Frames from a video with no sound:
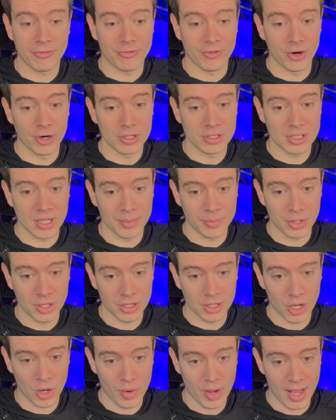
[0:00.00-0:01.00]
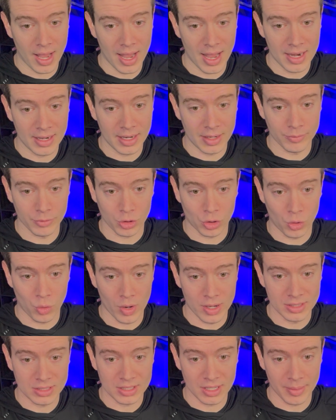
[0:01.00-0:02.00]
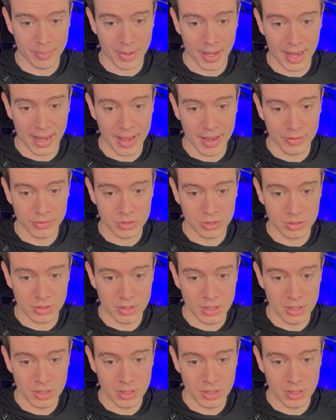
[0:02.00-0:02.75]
First, I'm gonna go ahead and request a payout.